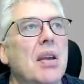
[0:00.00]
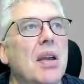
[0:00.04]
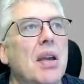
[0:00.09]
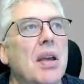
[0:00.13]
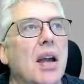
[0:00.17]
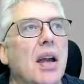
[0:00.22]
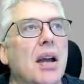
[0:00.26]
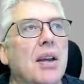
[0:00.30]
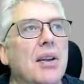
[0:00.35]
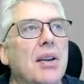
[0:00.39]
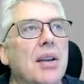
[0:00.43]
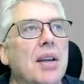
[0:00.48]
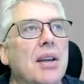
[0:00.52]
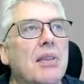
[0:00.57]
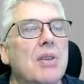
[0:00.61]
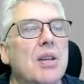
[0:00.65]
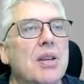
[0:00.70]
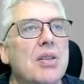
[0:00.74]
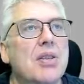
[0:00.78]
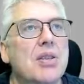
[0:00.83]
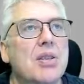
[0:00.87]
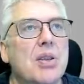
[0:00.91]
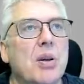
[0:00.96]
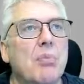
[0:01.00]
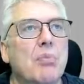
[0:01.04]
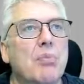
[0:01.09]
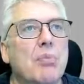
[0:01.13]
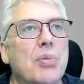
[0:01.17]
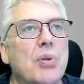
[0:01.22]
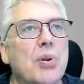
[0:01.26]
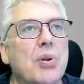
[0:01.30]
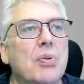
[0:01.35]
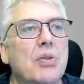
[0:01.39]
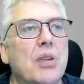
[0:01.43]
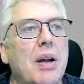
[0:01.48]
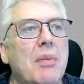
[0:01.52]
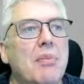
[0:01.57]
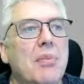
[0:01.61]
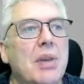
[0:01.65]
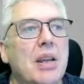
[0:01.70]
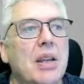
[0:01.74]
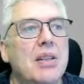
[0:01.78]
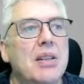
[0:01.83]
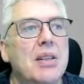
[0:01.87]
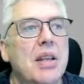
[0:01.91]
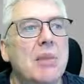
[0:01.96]
And here is some
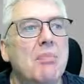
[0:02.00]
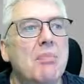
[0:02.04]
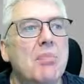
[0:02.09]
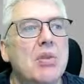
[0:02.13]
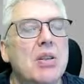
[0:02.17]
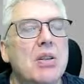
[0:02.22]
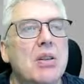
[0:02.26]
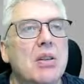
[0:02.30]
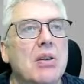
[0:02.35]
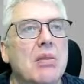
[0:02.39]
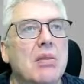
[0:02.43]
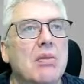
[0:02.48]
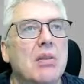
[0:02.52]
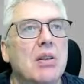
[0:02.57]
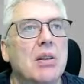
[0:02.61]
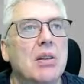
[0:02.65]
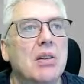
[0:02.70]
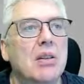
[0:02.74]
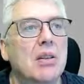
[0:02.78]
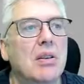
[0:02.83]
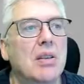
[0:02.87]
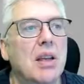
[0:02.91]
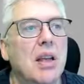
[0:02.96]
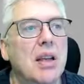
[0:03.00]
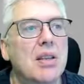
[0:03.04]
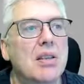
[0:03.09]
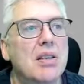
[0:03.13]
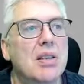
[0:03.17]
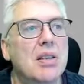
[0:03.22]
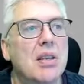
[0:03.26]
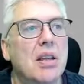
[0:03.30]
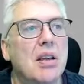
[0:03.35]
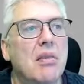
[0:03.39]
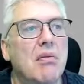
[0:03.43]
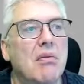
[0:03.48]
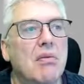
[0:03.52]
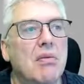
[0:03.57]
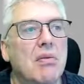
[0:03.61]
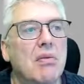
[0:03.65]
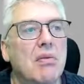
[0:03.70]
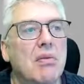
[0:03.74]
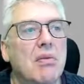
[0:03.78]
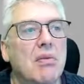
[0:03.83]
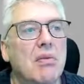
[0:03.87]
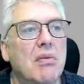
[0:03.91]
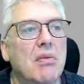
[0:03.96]
programming tips. Here's the
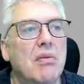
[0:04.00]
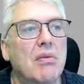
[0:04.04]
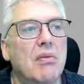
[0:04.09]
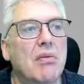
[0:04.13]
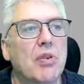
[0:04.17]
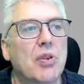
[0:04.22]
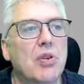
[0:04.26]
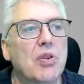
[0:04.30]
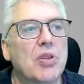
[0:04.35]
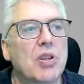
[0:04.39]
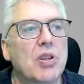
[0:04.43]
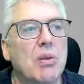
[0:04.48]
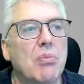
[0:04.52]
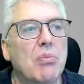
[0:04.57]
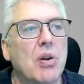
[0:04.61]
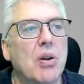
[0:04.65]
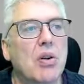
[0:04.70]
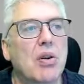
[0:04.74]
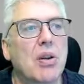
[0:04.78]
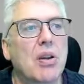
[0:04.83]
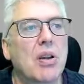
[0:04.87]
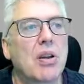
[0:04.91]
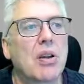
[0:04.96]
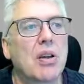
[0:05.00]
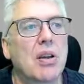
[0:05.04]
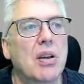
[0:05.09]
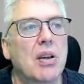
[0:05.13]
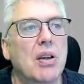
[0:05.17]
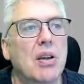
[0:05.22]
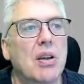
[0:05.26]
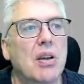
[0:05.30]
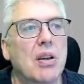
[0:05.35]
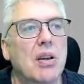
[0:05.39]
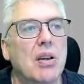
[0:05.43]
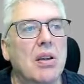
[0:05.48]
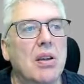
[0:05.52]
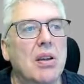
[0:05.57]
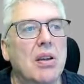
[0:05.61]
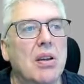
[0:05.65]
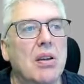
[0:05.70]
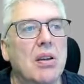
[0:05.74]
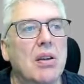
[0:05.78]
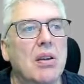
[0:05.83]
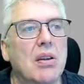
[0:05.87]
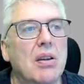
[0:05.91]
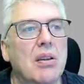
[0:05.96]
function block
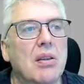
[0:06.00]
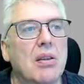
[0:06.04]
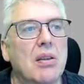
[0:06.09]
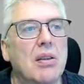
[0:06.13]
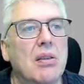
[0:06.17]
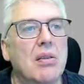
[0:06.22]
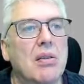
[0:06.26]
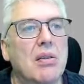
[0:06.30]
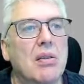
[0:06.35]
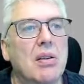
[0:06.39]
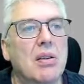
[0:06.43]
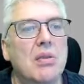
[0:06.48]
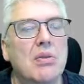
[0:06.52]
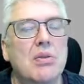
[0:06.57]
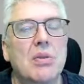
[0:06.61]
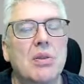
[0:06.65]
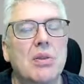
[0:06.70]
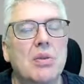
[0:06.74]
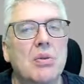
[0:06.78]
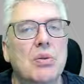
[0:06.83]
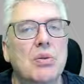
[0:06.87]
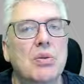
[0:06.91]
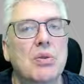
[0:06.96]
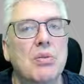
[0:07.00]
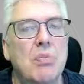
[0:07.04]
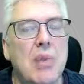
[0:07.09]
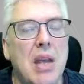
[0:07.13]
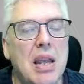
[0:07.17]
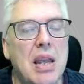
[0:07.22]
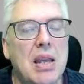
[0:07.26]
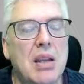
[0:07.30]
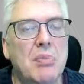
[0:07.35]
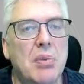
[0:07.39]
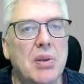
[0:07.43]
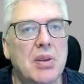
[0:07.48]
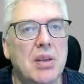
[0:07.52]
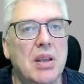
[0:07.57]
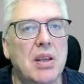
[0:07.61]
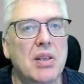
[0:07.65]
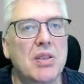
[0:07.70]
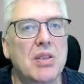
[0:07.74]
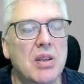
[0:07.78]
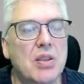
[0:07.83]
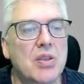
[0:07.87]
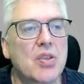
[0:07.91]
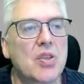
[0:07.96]
that you are going to make, but
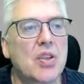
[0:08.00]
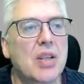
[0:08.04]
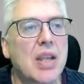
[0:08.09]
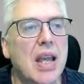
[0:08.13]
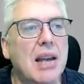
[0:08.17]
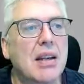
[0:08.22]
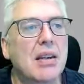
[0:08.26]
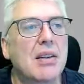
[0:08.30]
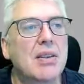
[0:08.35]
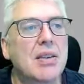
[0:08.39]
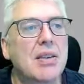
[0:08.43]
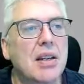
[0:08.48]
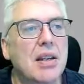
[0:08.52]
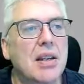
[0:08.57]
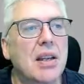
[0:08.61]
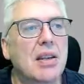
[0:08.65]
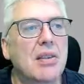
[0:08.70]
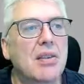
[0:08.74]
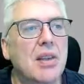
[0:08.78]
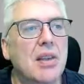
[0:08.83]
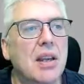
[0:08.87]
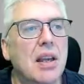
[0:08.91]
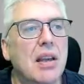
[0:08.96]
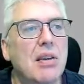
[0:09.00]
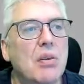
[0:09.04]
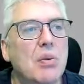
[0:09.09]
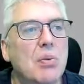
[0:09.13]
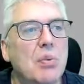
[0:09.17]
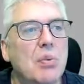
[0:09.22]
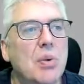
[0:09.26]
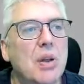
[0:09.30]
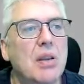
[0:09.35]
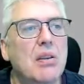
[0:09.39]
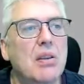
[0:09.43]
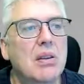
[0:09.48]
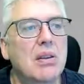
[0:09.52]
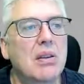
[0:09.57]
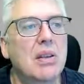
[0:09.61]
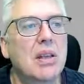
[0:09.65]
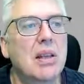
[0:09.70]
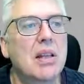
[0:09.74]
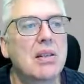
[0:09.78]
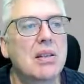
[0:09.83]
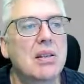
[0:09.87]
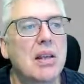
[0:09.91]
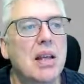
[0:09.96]
there's a skeleton in there with
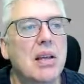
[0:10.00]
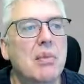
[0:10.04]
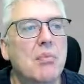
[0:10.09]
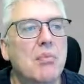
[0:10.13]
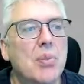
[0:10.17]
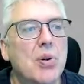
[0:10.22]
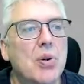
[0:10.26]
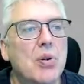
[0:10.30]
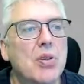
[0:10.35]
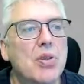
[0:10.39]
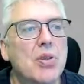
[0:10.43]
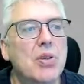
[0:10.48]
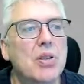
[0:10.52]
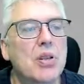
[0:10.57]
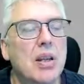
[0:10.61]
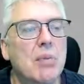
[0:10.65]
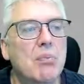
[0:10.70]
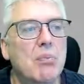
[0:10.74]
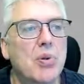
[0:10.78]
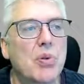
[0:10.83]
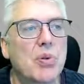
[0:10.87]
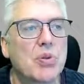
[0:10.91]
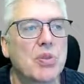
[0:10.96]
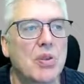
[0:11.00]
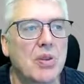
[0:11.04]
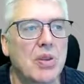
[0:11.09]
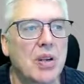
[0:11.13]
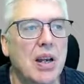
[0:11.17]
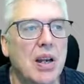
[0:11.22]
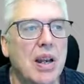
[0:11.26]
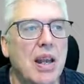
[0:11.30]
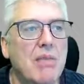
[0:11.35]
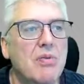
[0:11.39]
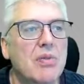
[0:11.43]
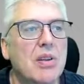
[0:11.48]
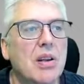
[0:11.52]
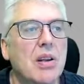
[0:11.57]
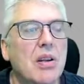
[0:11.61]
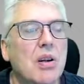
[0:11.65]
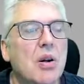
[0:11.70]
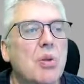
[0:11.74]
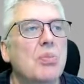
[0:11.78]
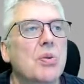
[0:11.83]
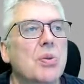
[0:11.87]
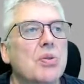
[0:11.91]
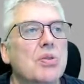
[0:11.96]
these inputs on the left and
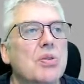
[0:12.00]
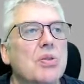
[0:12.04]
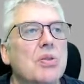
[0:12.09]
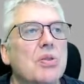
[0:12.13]
outputs